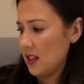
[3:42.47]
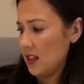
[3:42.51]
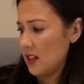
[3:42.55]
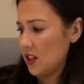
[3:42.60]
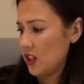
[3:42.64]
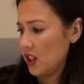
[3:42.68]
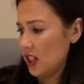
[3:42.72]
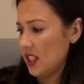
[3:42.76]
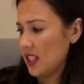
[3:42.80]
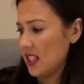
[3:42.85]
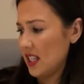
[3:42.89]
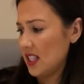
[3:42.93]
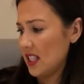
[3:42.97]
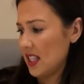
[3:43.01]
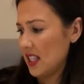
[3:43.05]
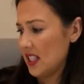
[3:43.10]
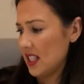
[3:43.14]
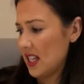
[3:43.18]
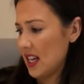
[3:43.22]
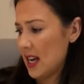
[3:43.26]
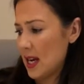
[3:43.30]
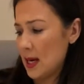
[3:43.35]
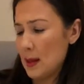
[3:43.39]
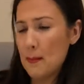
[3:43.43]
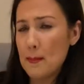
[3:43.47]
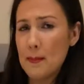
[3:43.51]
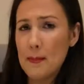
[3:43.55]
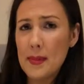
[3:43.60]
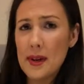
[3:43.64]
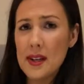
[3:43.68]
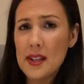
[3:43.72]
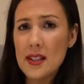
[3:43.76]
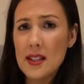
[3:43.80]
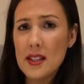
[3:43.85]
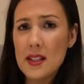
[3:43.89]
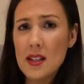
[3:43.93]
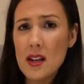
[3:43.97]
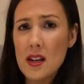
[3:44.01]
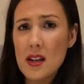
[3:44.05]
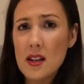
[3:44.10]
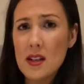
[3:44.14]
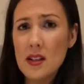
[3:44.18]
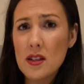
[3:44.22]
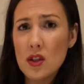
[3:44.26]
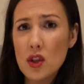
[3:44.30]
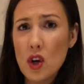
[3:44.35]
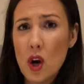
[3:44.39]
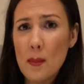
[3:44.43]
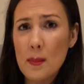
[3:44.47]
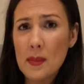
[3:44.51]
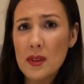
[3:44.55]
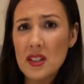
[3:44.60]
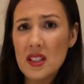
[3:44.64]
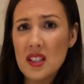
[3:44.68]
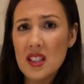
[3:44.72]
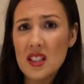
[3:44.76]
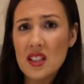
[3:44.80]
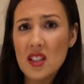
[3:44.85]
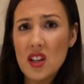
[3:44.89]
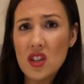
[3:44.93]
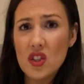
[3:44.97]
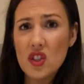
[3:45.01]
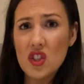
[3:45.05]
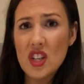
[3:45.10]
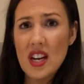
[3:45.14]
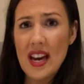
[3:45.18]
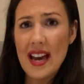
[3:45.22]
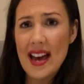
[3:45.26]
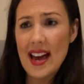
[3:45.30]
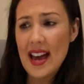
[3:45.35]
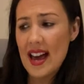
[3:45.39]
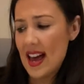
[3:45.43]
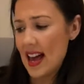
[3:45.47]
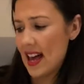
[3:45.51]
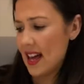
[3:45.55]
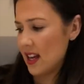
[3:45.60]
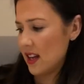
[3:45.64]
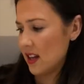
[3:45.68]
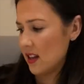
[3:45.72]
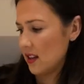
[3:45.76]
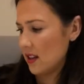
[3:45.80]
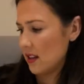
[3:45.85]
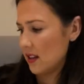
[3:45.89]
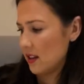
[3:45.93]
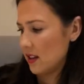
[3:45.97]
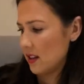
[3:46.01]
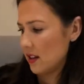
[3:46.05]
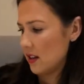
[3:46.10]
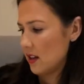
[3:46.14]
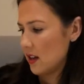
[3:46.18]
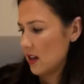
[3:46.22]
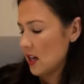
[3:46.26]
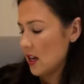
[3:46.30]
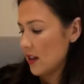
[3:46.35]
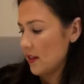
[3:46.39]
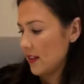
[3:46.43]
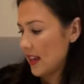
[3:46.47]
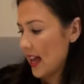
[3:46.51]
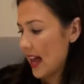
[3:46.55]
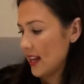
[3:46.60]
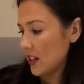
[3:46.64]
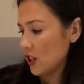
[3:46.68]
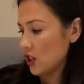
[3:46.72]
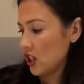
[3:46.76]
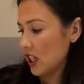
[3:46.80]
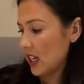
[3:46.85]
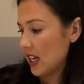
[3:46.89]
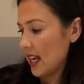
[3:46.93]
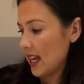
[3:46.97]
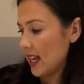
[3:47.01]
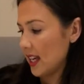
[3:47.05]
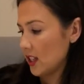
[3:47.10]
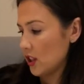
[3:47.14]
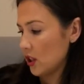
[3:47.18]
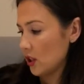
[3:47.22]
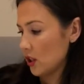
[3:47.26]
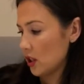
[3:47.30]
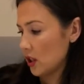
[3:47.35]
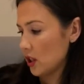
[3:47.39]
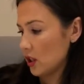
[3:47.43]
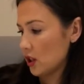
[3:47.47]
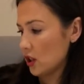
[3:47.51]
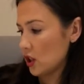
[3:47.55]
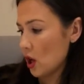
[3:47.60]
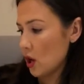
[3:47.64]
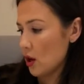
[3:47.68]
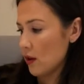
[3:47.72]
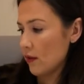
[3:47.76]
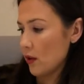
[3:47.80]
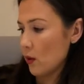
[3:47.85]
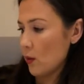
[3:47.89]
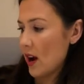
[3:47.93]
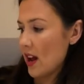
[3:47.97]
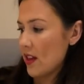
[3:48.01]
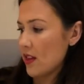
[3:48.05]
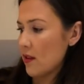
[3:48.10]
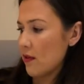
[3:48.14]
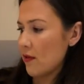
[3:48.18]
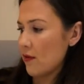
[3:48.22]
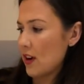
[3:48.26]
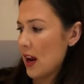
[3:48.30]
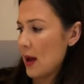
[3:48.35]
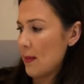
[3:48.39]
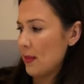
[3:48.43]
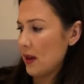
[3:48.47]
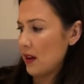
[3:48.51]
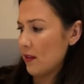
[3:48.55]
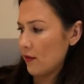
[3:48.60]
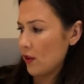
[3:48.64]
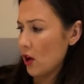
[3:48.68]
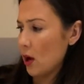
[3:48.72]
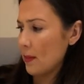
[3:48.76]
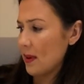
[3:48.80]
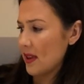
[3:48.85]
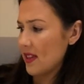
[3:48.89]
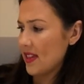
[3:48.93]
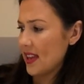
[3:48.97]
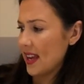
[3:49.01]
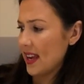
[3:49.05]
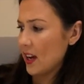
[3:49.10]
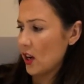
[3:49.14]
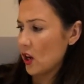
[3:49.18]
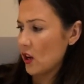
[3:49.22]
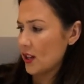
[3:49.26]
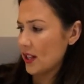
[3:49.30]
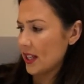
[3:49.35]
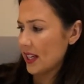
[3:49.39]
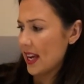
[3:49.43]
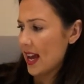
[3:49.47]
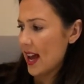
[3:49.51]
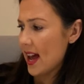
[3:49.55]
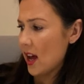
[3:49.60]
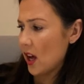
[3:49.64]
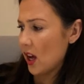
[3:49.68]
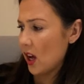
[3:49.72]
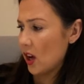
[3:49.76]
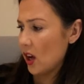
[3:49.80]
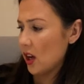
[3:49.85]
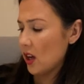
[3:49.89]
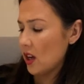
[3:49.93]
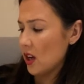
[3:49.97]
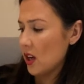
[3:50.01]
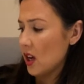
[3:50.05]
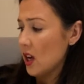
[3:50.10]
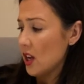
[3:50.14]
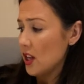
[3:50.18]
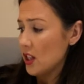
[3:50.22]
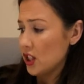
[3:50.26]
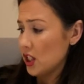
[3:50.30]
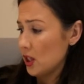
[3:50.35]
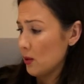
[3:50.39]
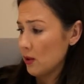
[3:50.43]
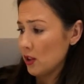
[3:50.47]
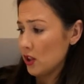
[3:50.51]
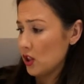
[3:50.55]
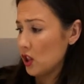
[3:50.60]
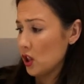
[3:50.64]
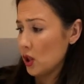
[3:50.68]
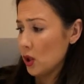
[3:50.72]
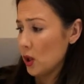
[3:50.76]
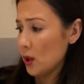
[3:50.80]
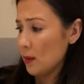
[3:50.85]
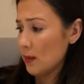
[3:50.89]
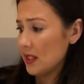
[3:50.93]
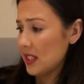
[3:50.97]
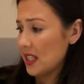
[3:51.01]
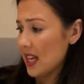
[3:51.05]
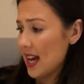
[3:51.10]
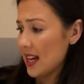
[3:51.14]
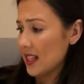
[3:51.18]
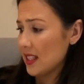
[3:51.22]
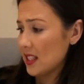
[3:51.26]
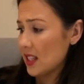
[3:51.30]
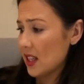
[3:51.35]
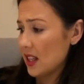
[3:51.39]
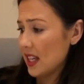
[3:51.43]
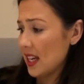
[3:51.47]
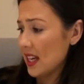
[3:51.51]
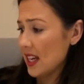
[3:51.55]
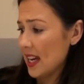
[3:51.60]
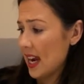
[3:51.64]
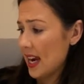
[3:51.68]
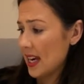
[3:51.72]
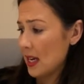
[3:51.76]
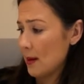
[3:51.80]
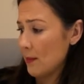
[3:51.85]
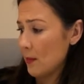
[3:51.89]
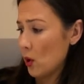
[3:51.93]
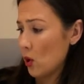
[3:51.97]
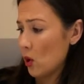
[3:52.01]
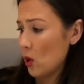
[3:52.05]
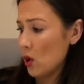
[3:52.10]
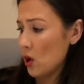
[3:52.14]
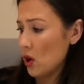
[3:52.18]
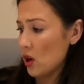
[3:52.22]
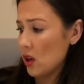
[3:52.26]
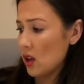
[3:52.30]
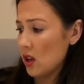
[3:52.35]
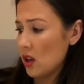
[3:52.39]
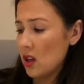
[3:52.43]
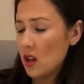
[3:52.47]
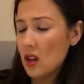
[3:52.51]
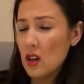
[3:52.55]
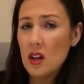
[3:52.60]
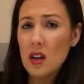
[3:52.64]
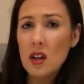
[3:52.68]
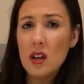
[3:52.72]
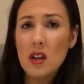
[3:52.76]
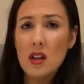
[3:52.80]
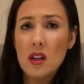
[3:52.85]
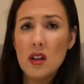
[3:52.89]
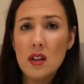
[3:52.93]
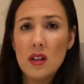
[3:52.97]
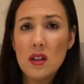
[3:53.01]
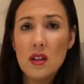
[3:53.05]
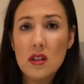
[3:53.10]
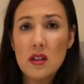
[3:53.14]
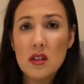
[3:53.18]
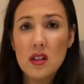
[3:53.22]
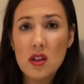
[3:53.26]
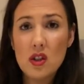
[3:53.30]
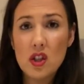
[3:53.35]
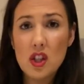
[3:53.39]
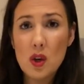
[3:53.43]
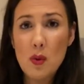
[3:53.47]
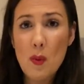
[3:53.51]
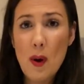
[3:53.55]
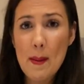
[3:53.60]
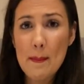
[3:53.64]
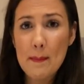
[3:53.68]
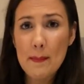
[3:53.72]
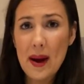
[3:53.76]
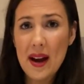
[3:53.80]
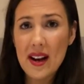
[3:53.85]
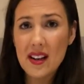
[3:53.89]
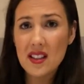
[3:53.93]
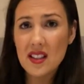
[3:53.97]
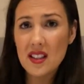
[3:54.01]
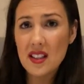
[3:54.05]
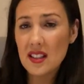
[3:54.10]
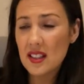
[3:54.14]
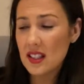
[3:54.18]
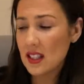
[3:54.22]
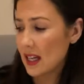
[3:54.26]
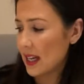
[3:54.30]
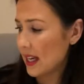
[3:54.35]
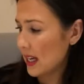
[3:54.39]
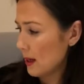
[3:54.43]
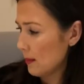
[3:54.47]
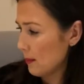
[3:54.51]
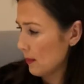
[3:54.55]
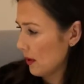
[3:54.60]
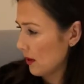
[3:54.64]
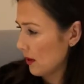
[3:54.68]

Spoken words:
She did it in Mr. Thomas's chair. Then she hid under the sofa where the flappy floppy thing couldn't get her. She was too upset to think any more. So she went back to sleep.